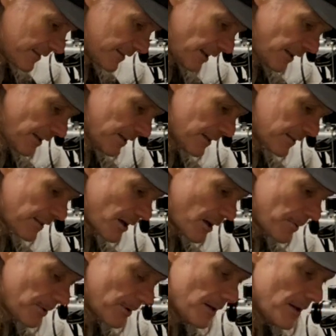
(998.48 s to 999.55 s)
clean this
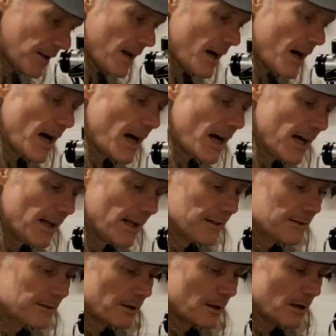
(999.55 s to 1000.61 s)
up,
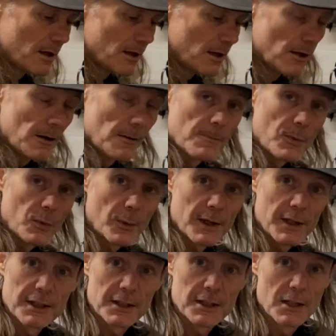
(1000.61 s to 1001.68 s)
and we are
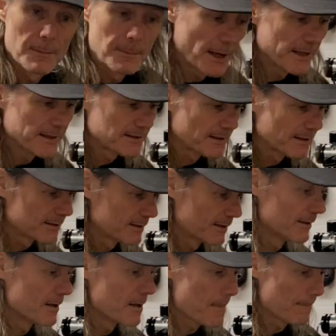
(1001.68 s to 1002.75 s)
going to paint it
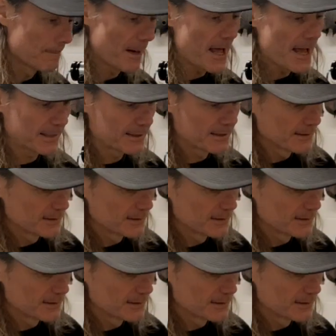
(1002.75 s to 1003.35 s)
black,